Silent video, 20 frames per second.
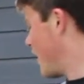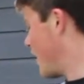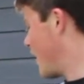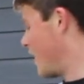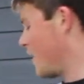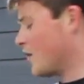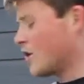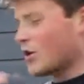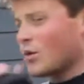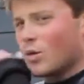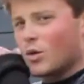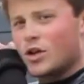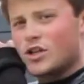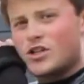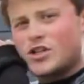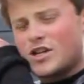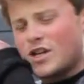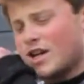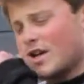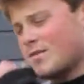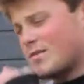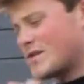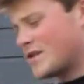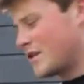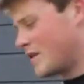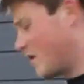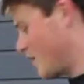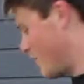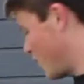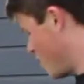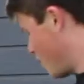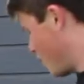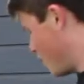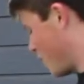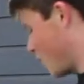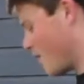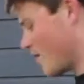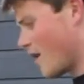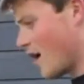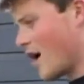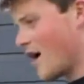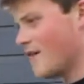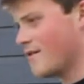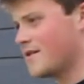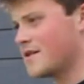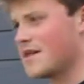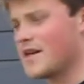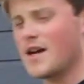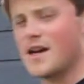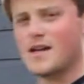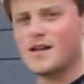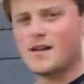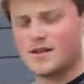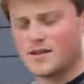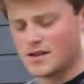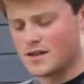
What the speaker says: and your wood chips to your offset